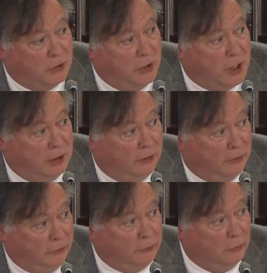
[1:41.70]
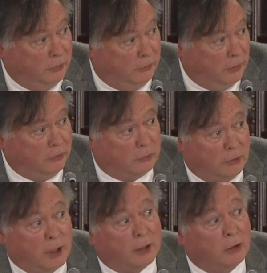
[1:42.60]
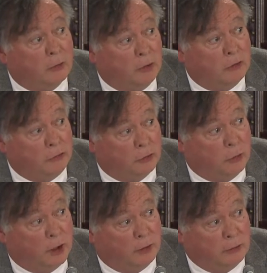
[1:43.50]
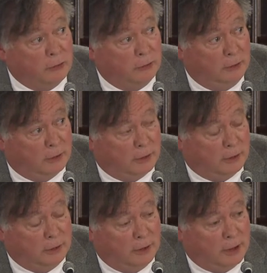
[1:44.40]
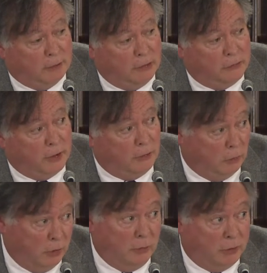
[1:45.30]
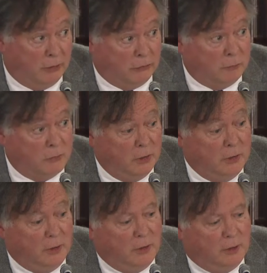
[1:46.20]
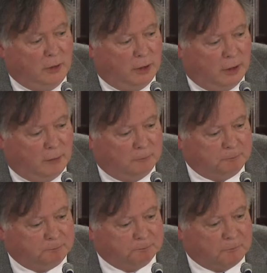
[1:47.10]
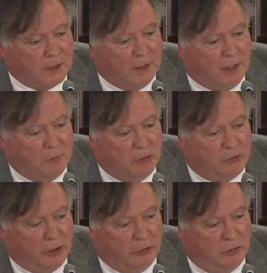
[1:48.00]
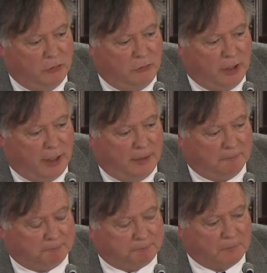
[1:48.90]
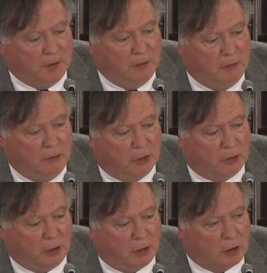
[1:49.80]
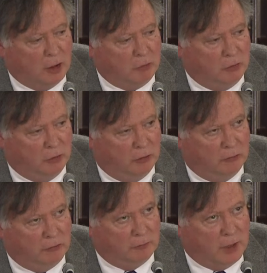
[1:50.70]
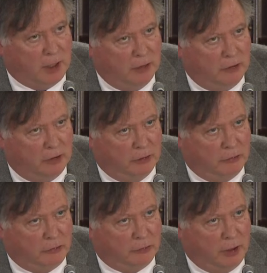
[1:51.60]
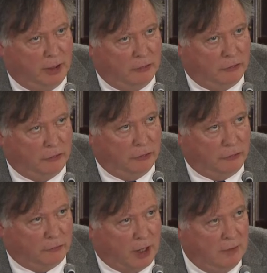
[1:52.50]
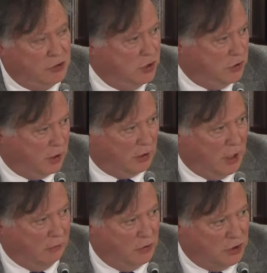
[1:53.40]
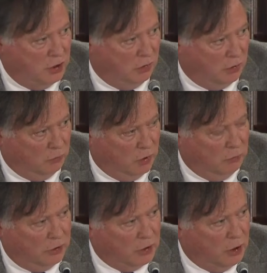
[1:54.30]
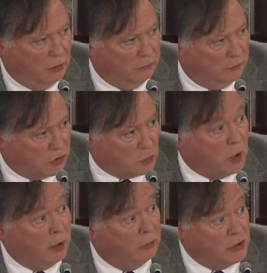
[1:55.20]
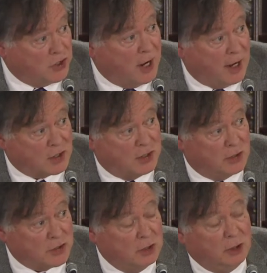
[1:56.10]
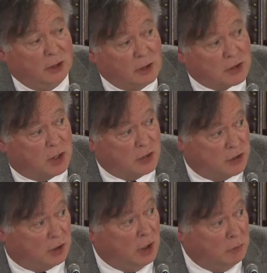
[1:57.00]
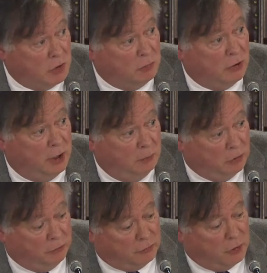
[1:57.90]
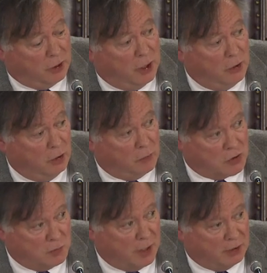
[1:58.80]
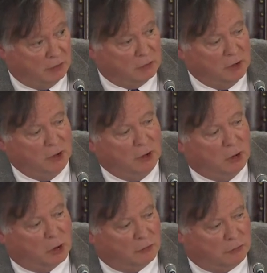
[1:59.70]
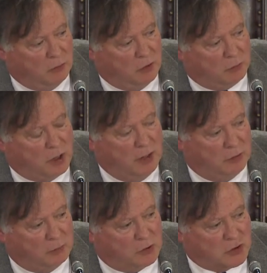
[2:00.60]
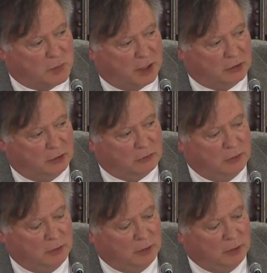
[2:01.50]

in the 90s when things were not going so well uh, in Allentown or in Bethlehem. Um, I would tell you that there are a couple of ideas as this 5G technology or what we call fixed wireless access starts to come to play, both from the carrier perspective or from the private perspective.